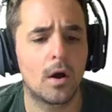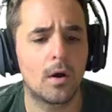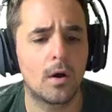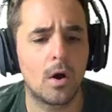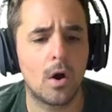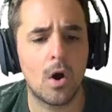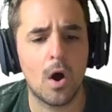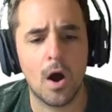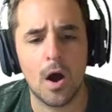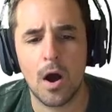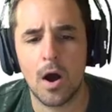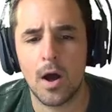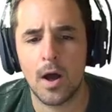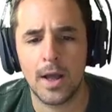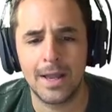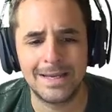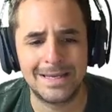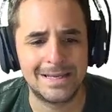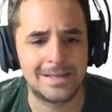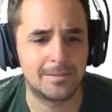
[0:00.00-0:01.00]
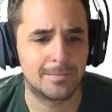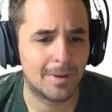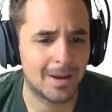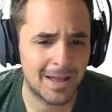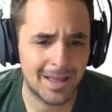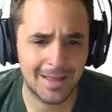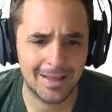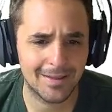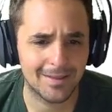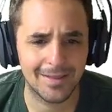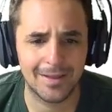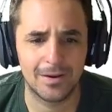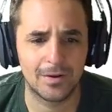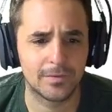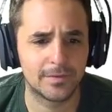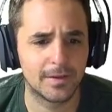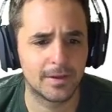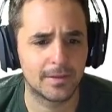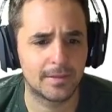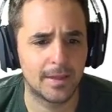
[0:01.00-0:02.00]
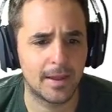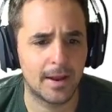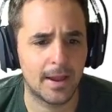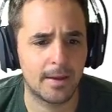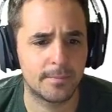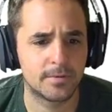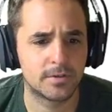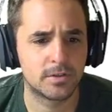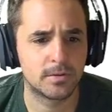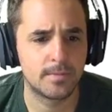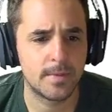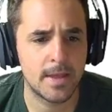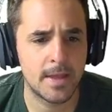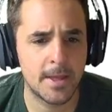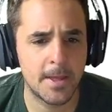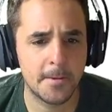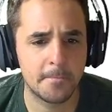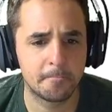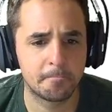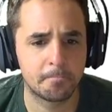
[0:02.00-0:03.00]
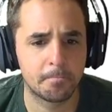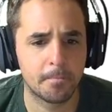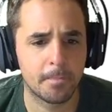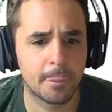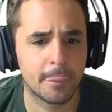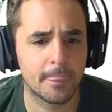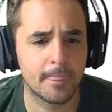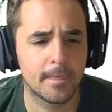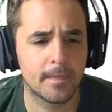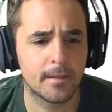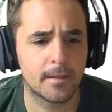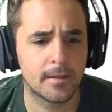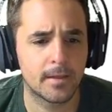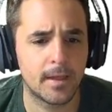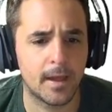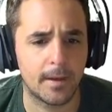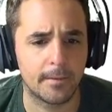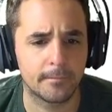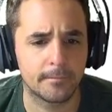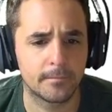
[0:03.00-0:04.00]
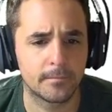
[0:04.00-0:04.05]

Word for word: Uh, ID the mic. Like, I don't think that happened to me. Okay.